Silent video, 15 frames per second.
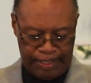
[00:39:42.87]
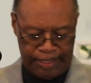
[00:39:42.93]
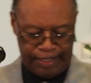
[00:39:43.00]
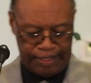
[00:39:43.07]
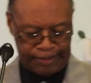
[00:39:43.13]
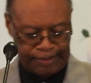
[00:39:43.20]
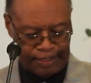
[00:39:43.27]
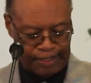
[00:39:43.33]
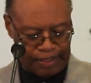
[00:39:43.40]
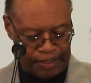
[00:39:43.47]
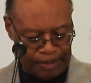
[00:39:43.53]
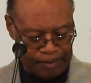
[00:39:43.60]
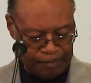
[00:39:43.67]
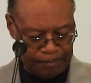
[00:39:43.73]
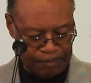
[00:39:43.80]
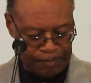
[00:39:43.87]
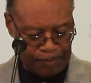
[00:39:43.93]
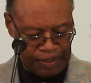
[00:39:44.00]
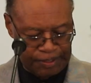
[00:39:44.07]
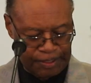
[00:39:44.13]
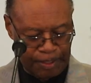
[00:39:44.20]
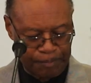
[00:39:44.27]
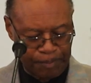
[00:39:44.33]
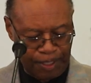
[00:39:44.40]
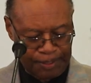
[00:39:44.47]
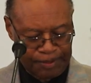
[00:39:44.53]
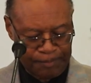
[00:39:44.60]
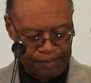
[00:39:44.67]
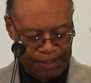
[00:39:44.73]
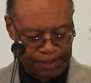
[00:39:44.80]
It's a, it's
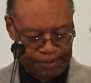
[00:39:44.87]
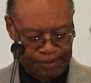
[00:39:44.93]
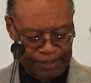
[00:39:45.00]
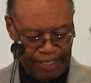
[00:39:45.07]
Bartimaeus